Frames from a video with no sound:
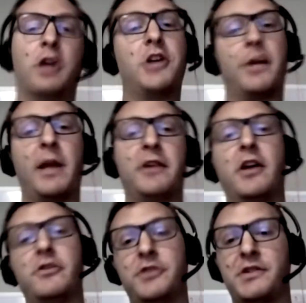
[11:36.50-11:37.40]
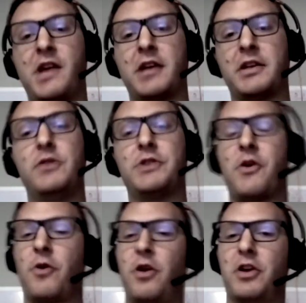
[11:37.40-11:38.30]
talk about intelligent design too.
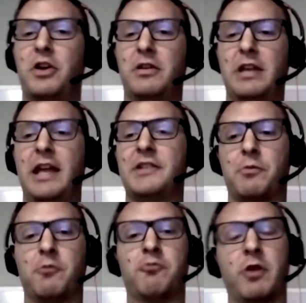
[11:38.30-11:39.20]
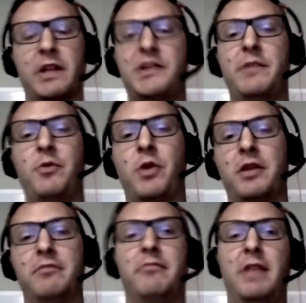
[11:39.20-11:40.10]
So it's a really simple one.